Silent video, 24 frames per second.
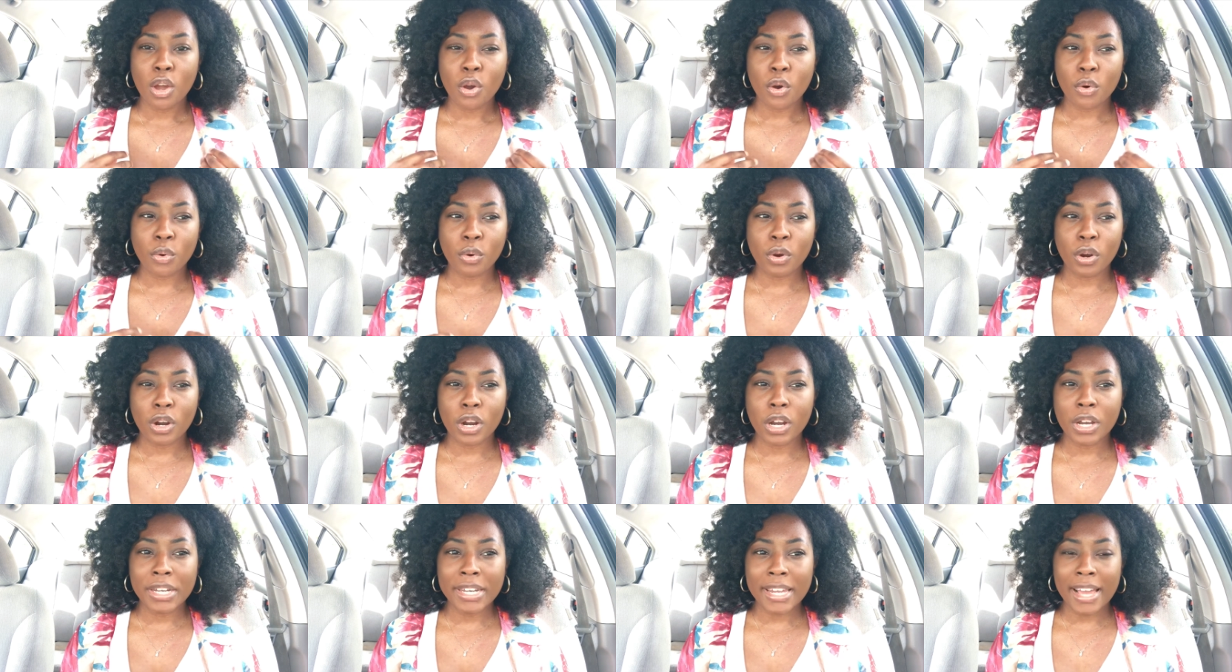
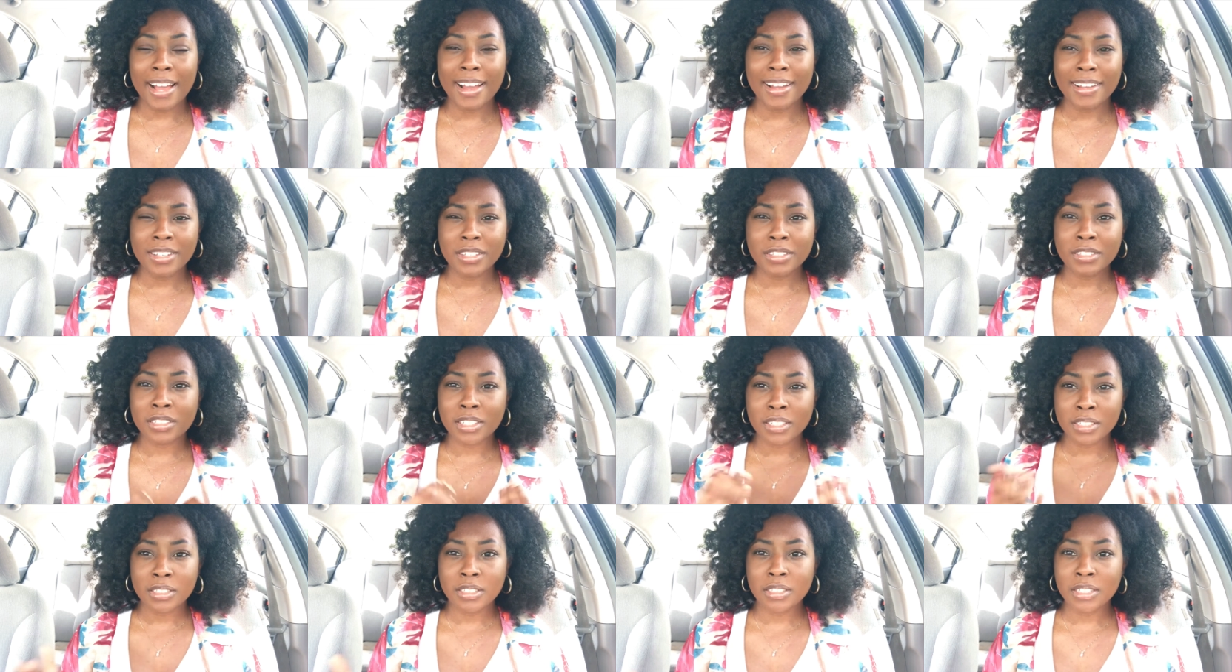or not
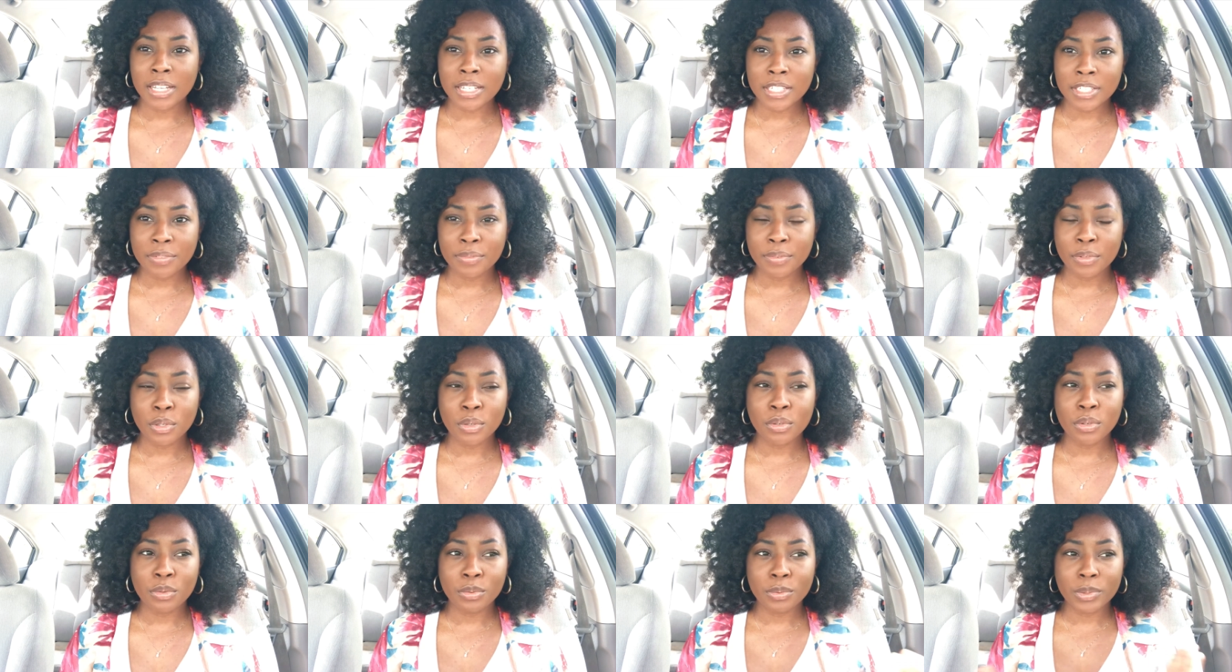successful.